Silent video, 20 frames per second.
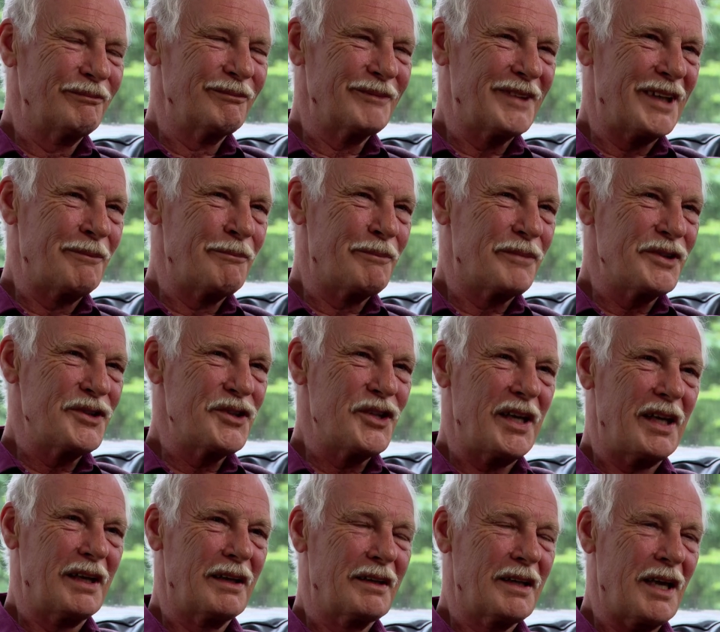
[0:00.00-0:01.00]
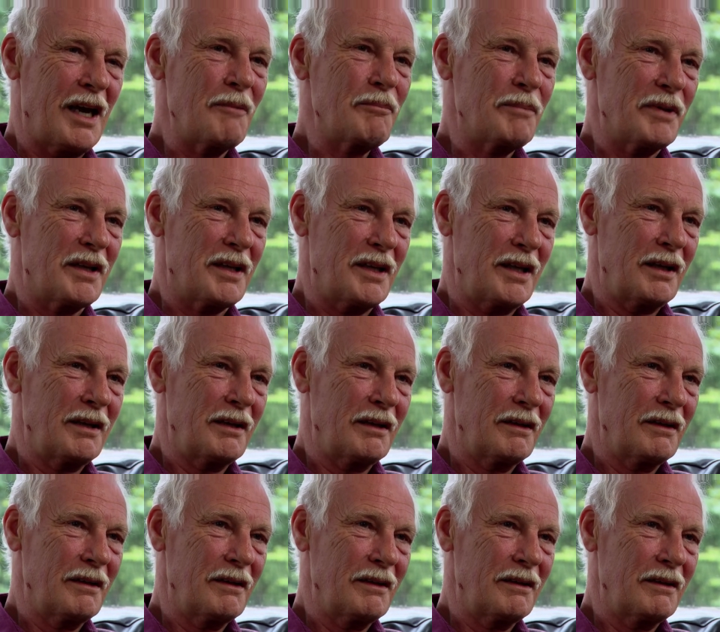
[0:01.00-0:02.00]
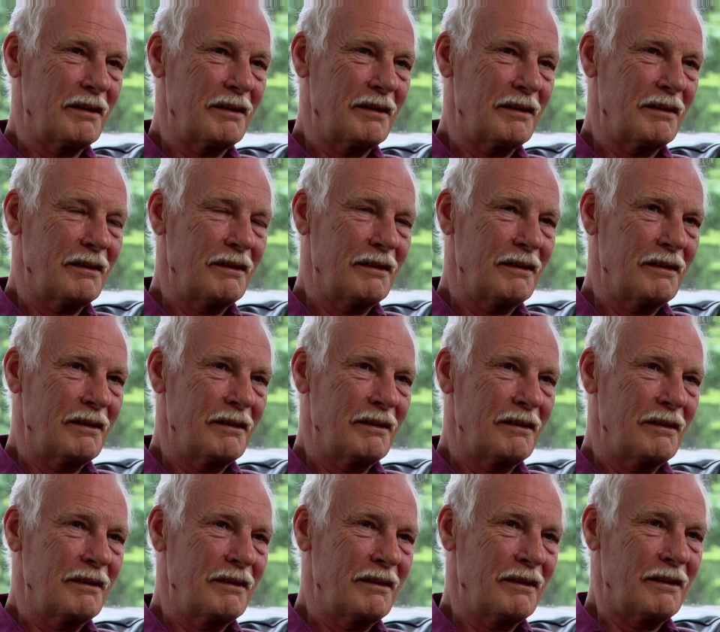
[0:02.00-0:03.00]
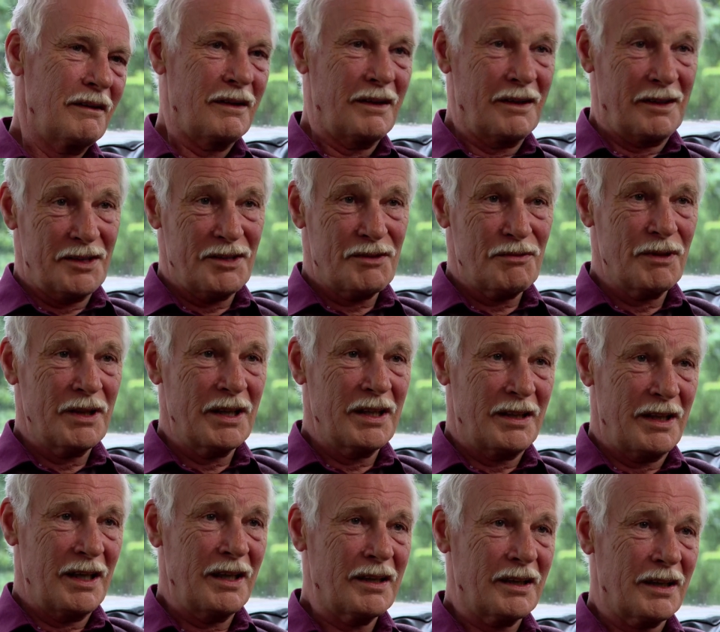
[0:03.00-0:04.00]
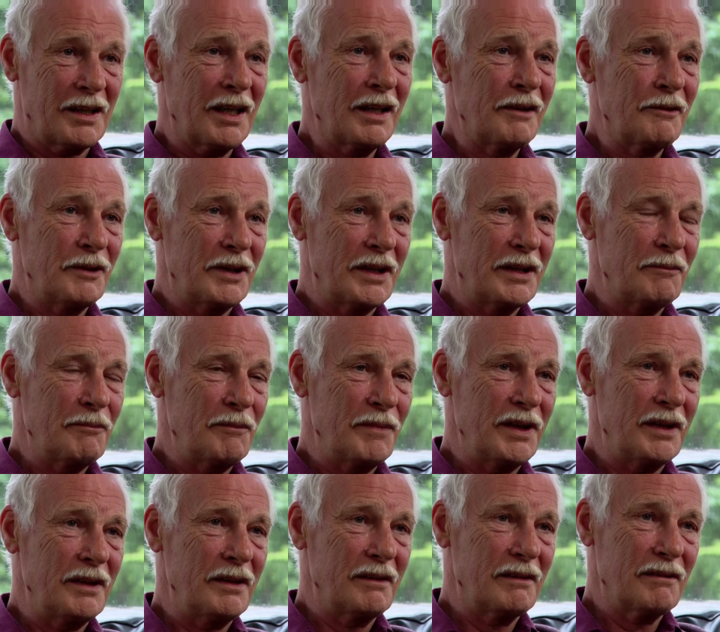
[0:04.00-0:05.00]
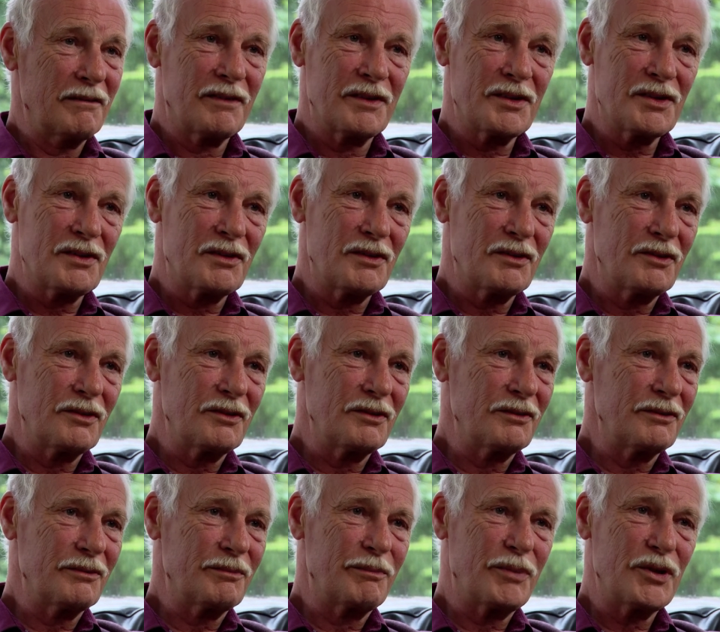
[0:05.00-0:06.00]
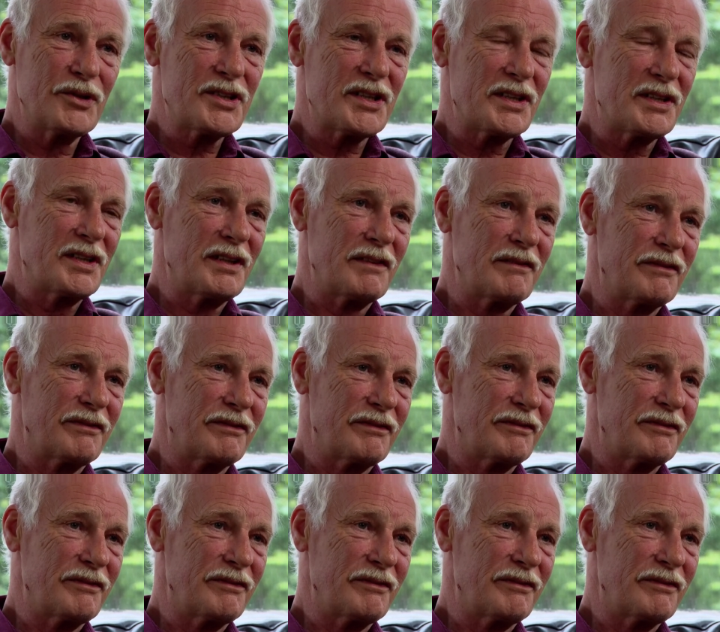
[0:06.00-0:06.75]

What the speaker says: can project apathy, and that's where the dark cloud can be. If there's no positive